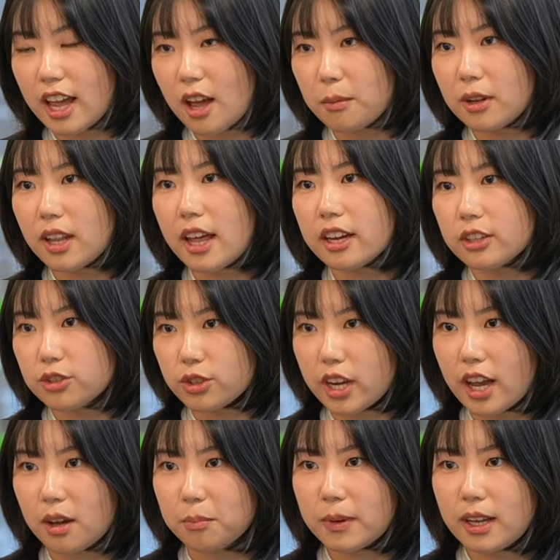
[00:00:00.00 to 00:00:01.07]
have a language
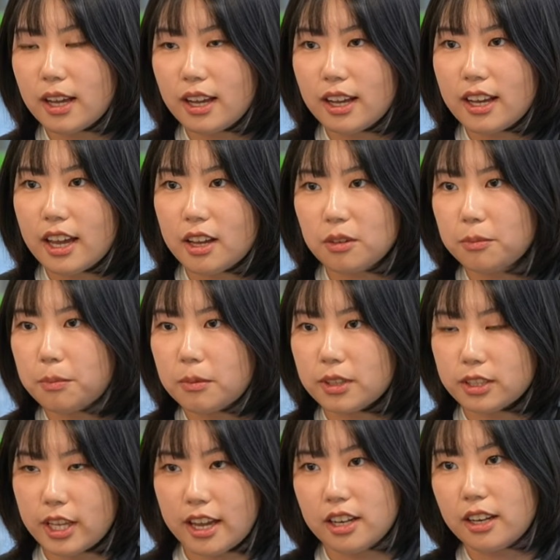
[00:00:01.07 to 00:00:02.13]
gap
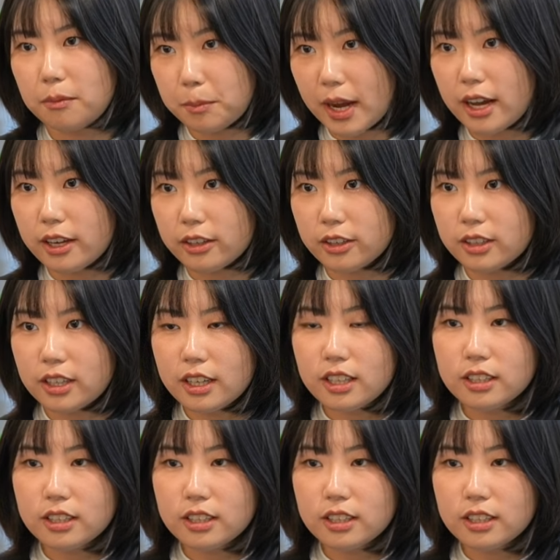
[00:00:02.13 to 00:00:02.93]
and wider.